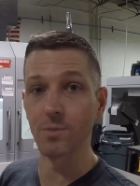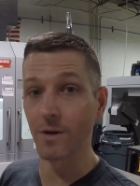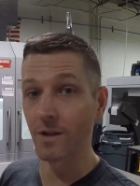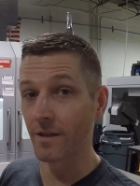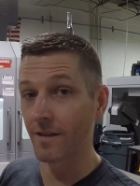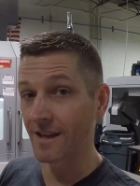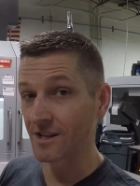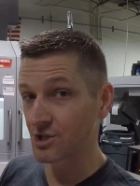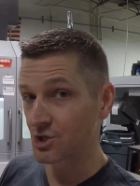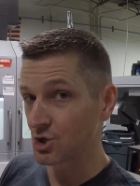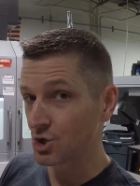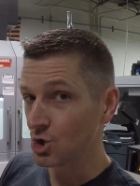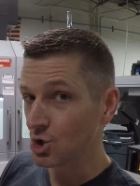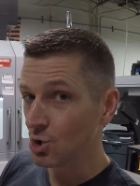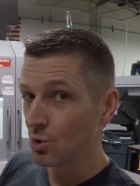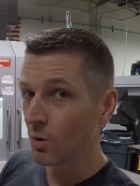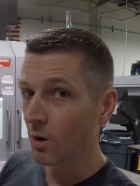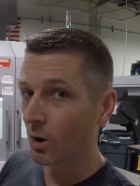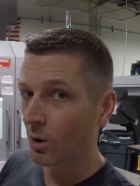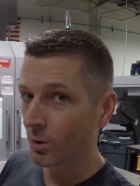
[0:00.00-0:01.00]
whether that's
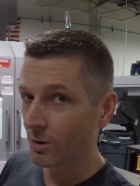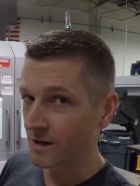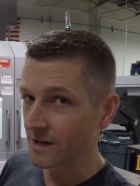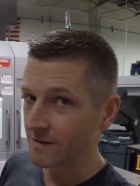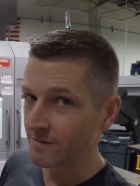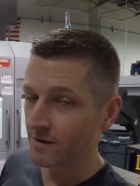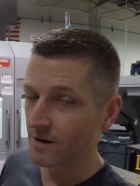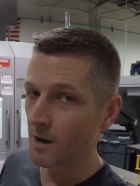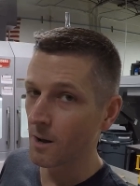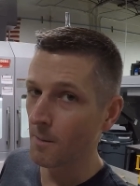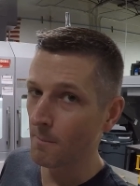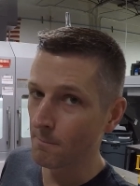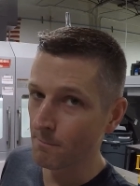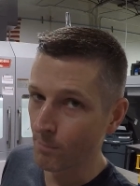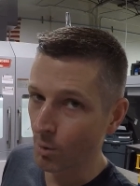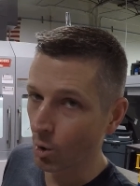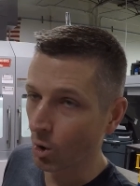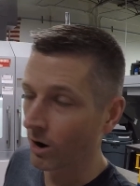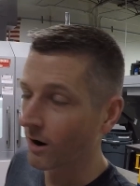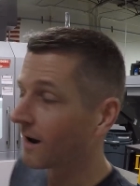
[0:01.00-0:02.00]
two or even
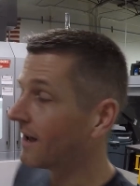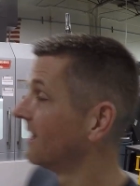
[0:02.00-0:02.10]
more.